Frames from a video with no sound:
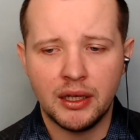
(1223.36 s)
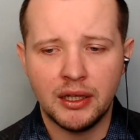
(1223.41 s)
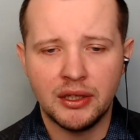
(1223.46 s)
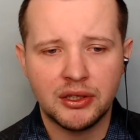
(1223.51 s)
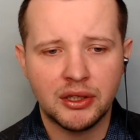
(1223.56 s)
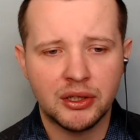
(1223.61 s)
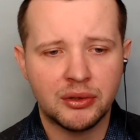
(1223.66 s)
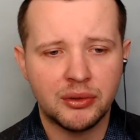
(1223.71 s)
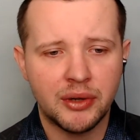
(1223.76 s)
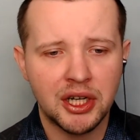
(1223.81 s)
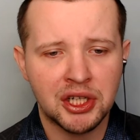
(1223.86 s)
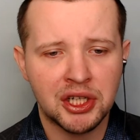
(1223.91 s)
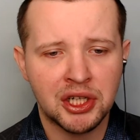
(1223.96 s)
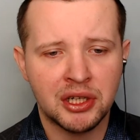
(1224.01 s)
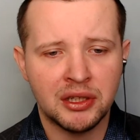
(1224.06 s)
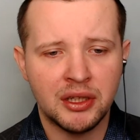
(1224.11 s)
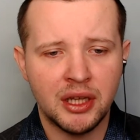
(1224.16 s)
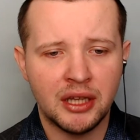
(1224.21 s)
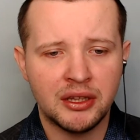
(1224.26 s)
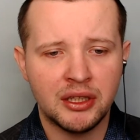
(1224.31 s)

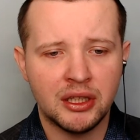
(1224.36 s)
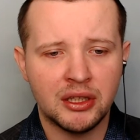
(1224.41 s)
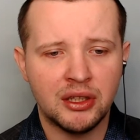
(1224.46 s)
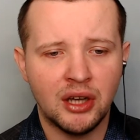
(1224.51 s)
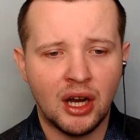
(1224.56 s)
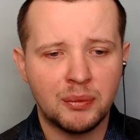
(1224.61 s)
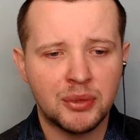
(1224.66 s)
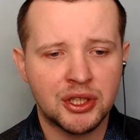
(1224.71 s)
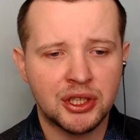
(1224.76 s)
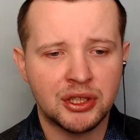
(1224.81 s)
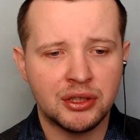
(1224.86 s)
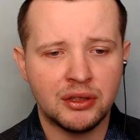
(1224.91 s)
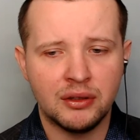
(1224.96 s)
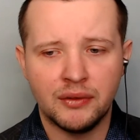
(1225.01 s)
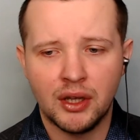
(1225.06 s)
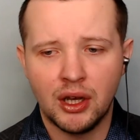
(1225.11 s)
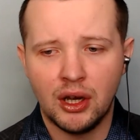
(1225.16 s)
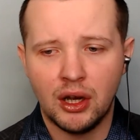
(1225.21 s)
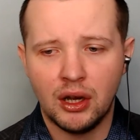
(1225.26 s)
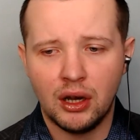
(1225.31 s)
integration and
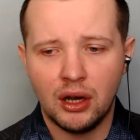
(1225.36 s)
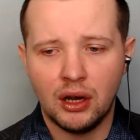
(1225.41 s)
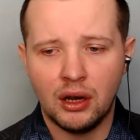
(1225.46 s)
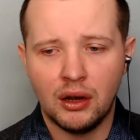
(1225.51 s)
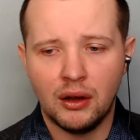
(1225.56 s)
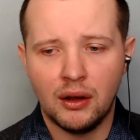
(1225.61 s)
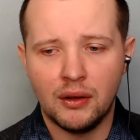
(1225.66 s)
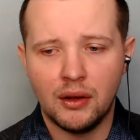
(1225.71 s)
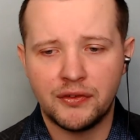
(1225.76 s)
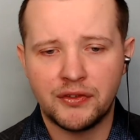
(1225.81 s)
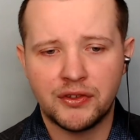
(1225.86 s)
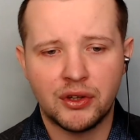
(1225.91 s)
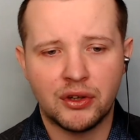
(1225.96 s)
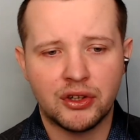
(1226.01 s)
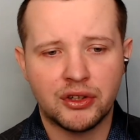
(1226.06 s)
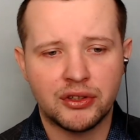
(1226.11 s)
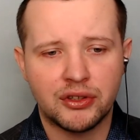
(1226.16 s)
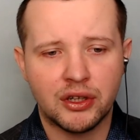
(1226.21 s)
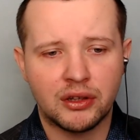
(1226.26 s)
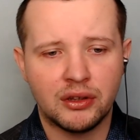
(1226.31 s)
adoption of
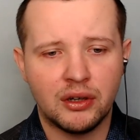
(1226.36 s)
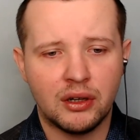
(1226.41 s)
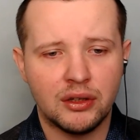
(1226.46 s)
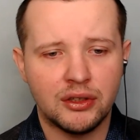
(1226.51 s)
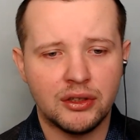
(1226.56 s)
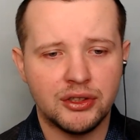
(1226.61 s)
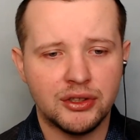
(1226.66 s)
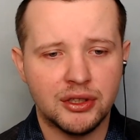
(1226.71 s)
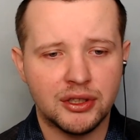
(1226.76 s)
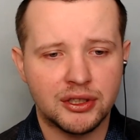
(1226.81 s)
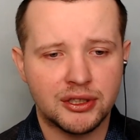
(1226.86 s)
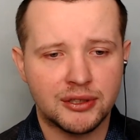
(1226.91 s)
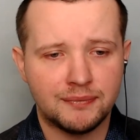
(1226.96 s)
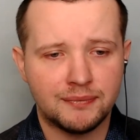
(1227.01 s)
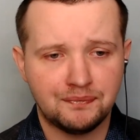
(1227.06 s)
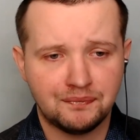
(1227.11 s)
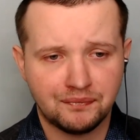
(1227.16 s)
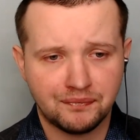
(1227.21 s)
such technologies.